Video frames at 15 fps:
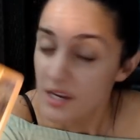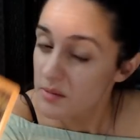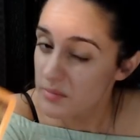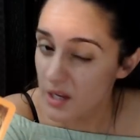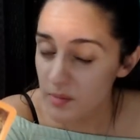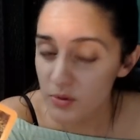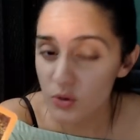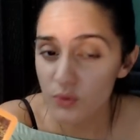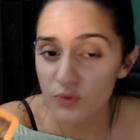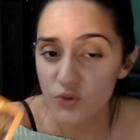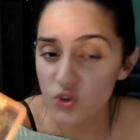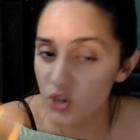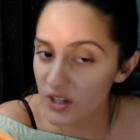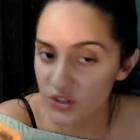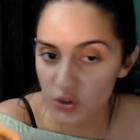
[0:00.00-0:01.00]
Maybe you've
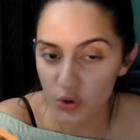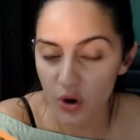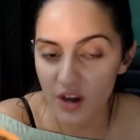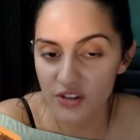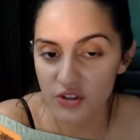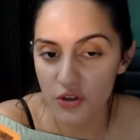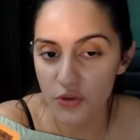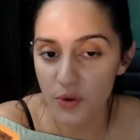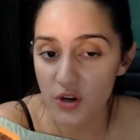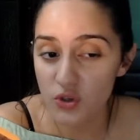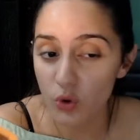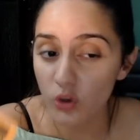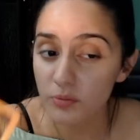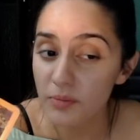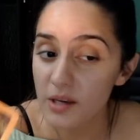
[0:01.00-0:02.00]
just crossed the threshold.